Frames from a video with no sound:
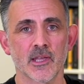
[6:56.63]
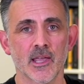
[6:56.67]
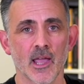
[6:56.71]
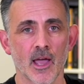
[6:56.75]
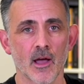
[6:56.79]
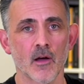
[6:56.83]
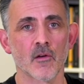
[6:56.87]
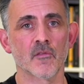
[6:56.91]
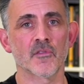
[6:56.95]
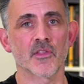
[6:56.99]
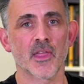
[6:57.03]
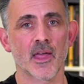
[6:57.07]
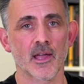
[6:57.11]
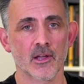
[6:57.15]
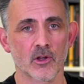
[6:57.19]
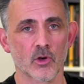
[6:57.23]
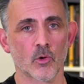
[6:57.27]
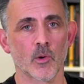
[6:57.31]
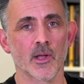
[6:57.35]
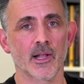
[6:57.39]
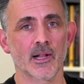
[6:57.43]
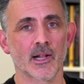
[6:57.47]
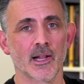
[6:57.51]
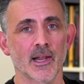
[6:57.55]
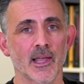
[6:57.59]
Get over that
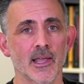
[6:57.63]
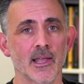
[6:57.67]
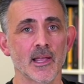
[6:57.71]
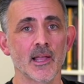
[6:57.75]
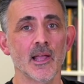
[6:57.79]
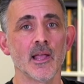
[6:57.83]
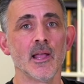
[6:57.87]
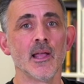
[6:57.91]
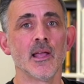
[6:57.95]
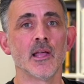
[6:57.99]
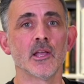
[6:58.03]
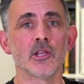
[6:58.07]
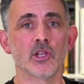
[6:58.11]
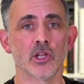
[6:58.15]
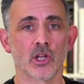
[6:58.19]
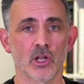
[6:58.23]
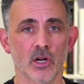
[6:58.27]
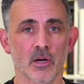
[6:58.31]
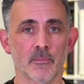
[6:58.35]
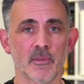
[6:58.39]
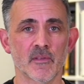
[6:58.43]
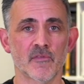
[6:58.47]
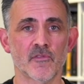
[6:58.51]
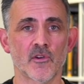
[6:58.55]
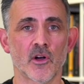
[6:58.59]
quickly. You're
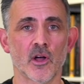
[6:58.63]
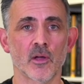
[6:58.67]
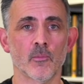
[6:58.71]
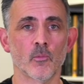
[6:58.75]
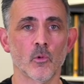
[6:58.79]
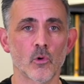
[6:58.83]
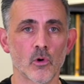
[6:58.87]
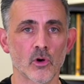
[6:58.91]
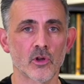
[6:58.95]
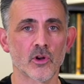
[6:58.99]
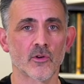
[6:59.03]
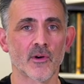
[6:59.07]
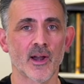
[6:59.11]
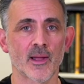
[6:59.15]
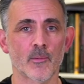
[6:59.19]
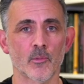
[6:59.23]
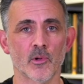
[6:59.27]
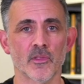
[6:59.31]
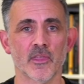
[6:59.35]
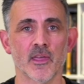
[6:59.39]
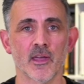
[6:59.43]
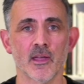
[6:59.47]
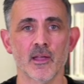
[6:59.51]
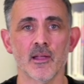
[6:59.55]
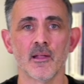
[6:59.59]
going to be fine. Walk around
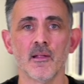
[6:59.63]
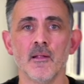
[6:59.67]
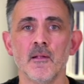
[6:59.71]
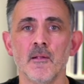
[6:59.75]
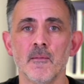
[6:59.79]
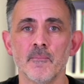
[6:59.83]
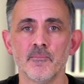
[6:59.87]
with it.